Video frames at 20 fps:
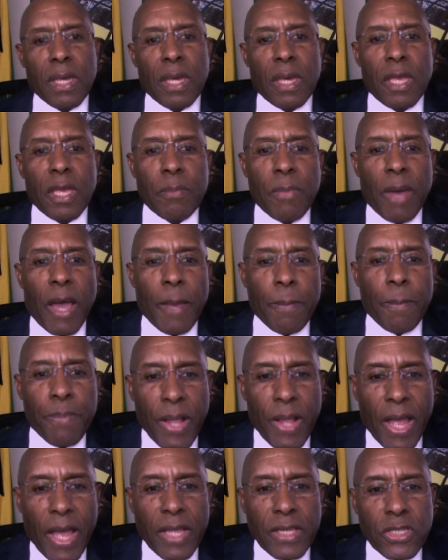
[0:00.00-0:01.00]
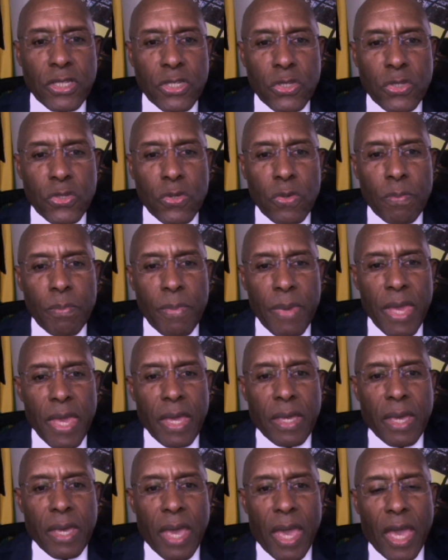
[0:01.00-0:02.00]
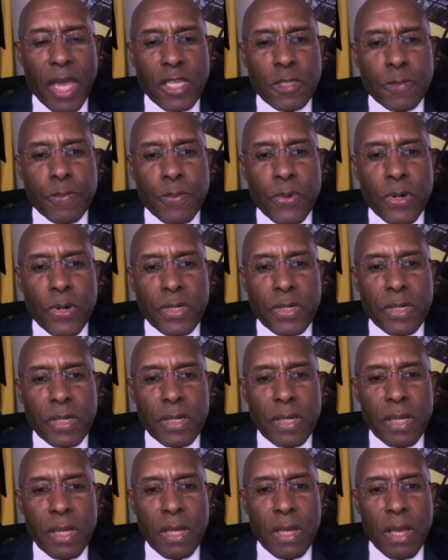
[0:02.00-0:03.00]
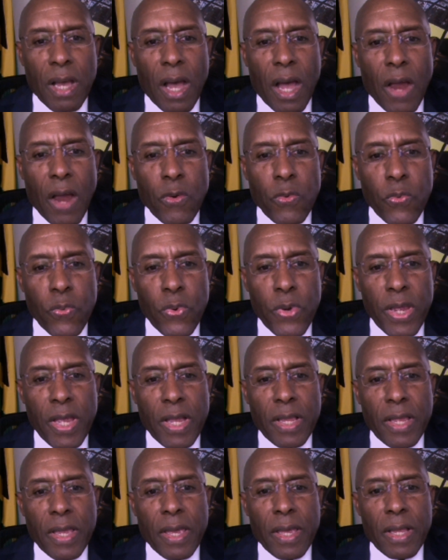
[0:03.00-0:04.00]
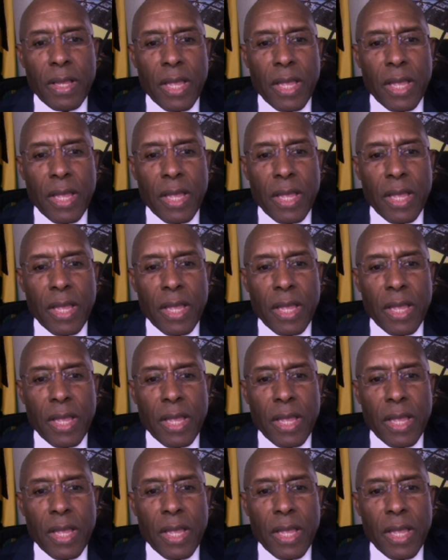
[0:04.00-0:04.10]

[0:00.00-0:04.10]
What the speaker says: in my plans to make export a really